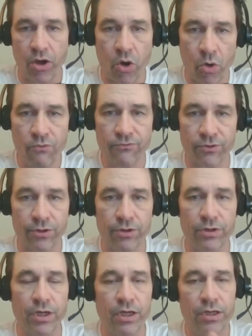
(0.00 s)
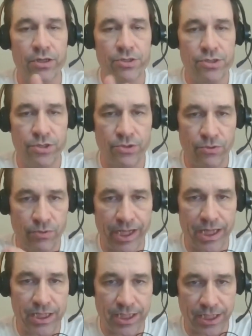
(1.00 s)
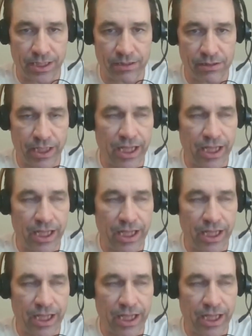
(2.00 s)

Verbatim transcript: over to India.